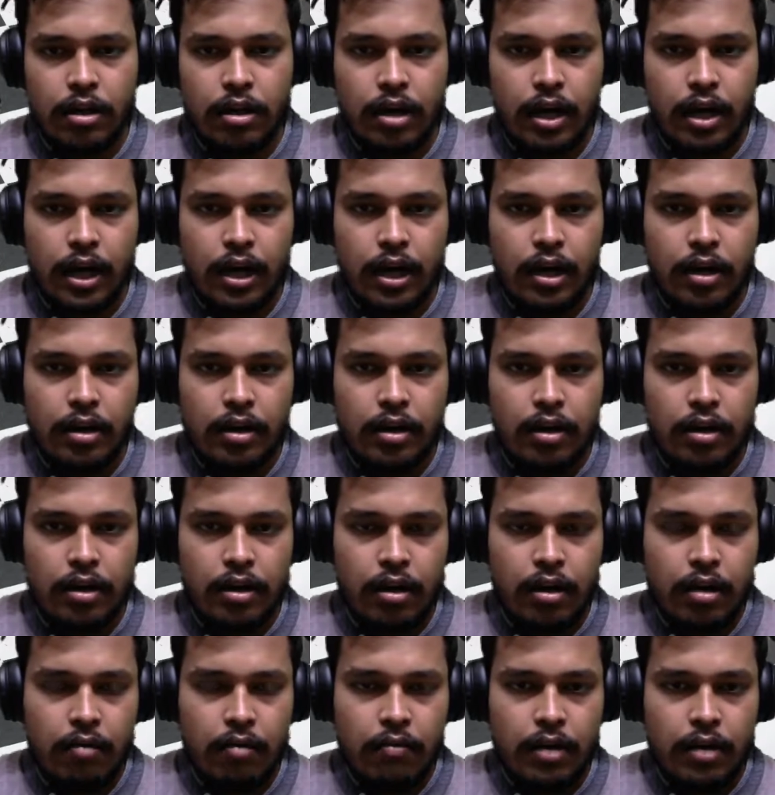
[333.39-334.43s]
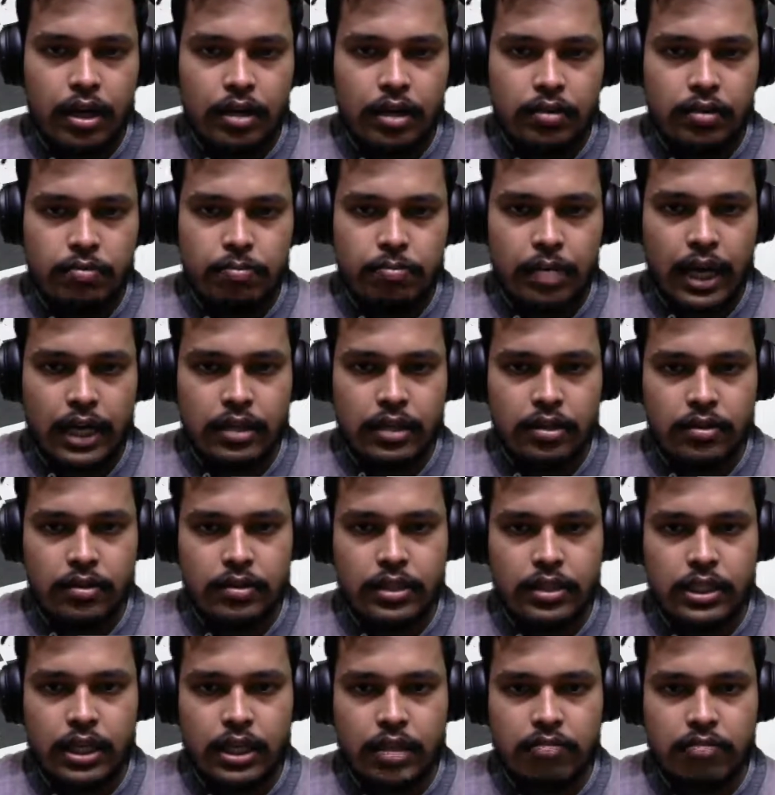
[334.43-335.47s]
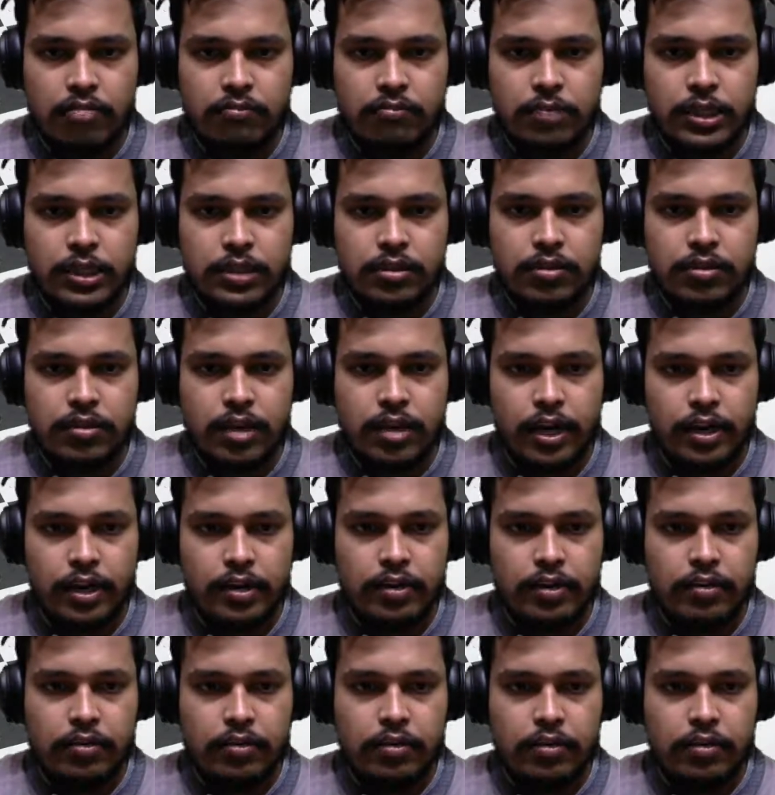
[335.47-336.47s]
And whereas black doesn't have much threat,